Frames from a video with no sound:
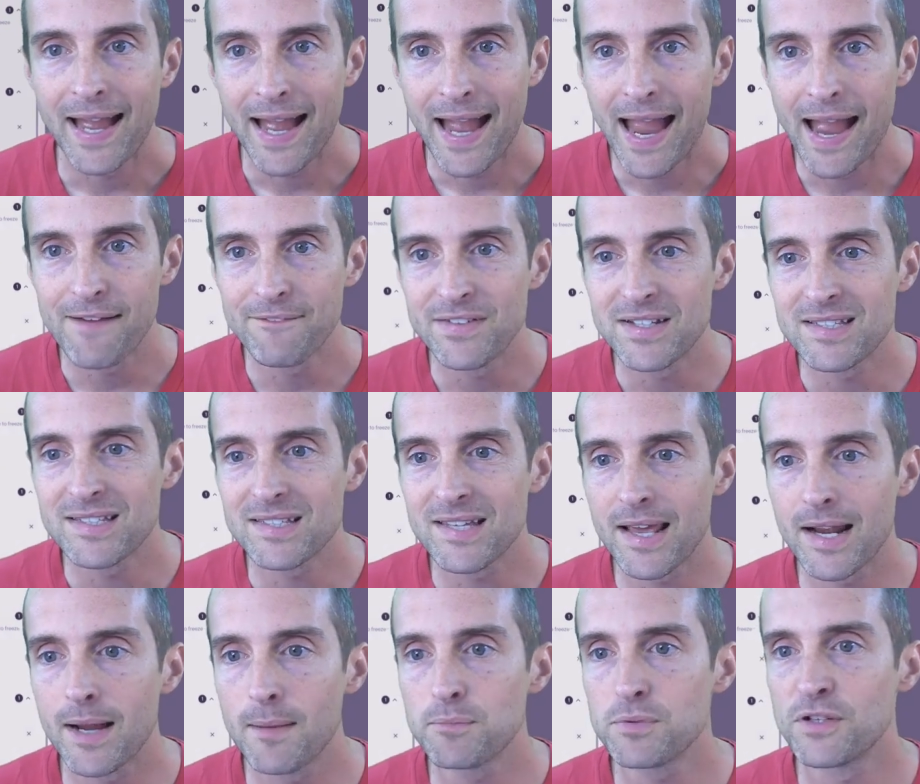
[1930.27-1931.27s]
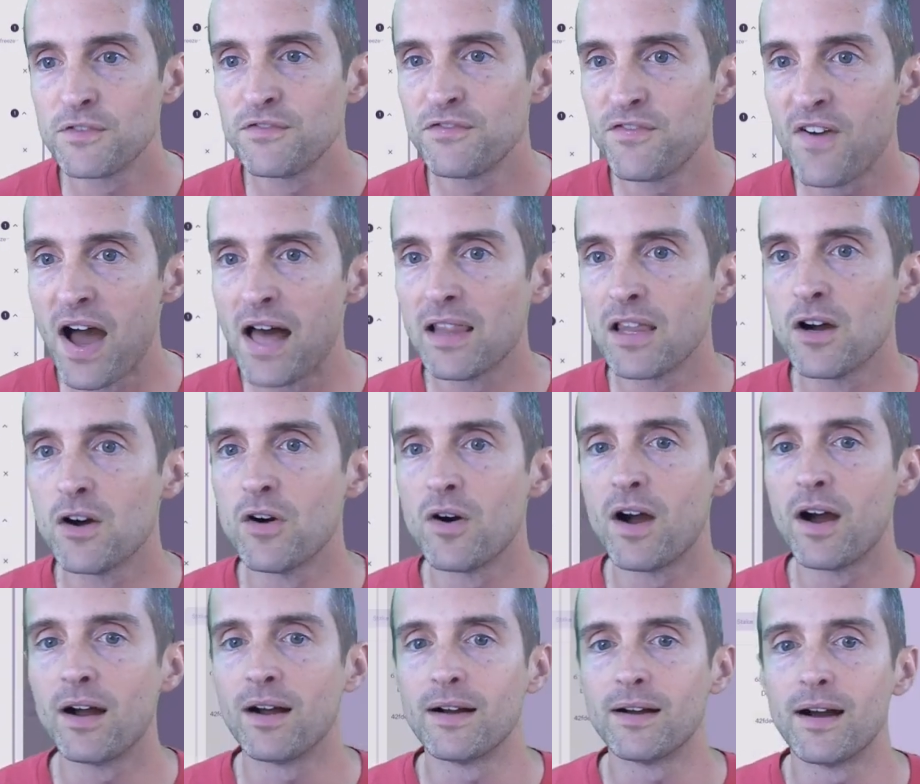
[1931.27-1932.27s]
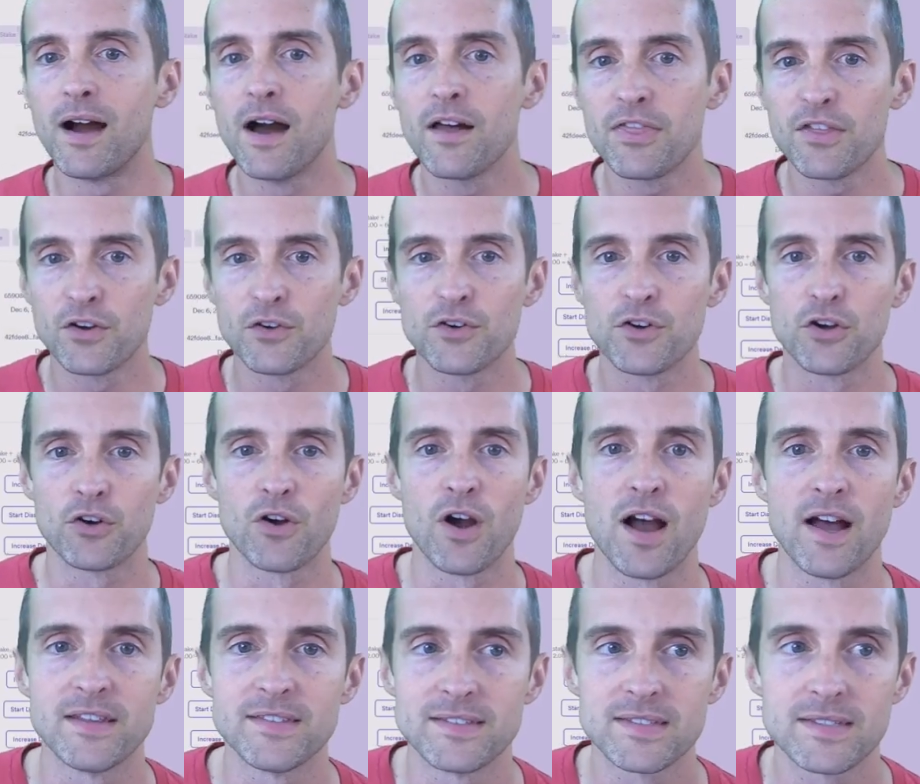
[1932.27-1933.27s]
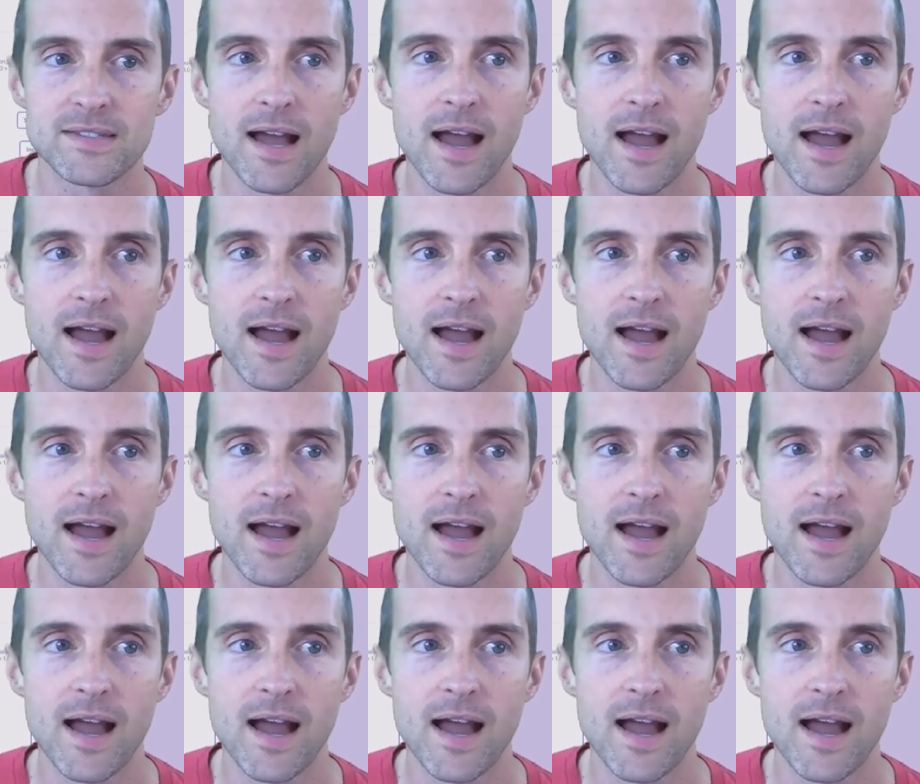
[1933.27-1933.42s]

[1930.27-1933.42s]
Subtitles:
have it set up to follow other neurons.